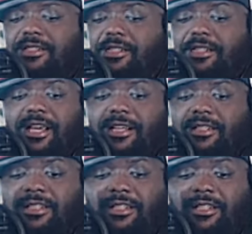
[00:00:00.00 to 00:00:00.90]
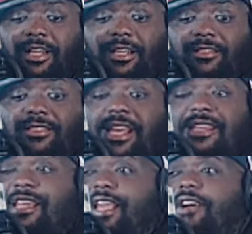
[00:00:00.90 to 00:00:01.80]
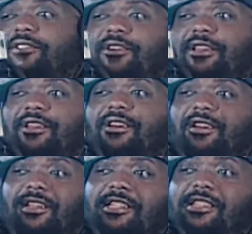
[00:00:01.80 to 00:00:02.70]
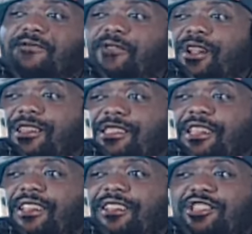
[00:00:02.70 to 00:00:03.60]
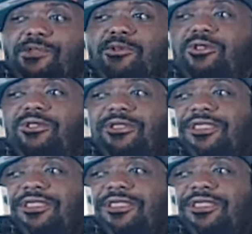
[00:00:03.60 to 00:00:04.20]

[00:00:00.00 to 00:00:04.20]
to, like taste like alcohol at all, is it fair to say that it's smooth